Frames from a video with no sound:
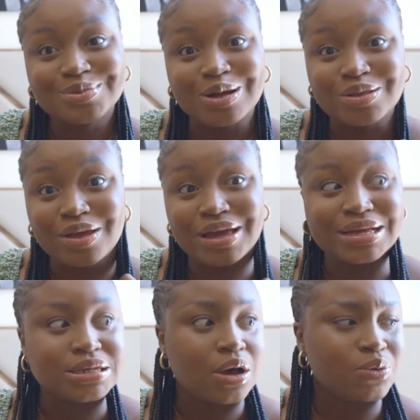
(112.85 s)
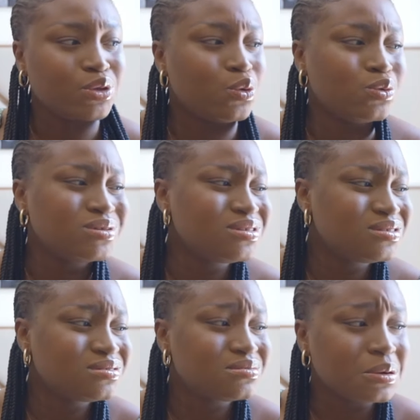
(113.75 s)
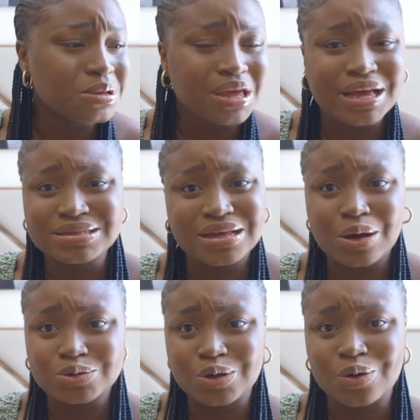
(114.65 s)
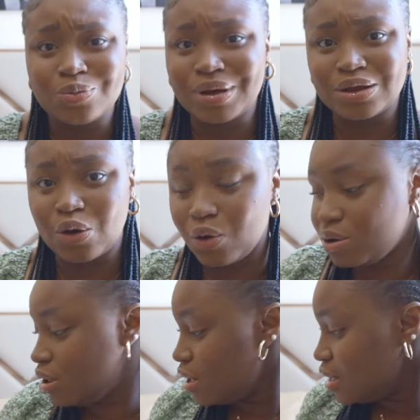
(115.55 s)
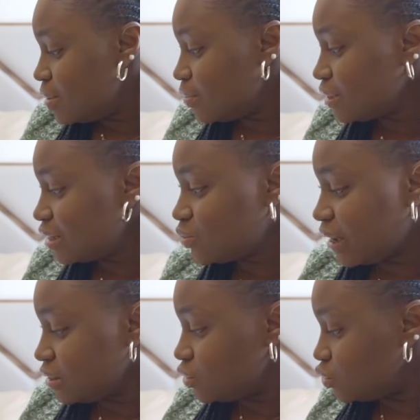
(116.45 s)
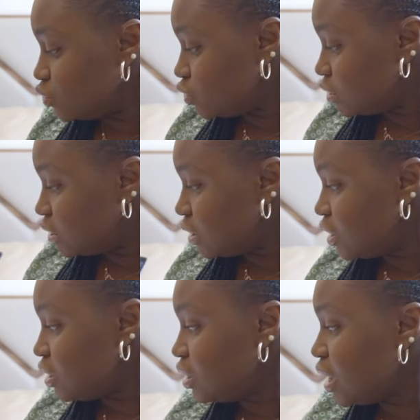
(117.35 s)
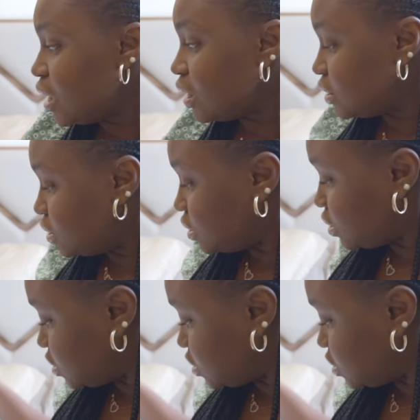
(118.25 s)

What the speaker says: I'll tell you guys how it goes. I'll tell you guys the outcome and all, but that's what I need to do today. And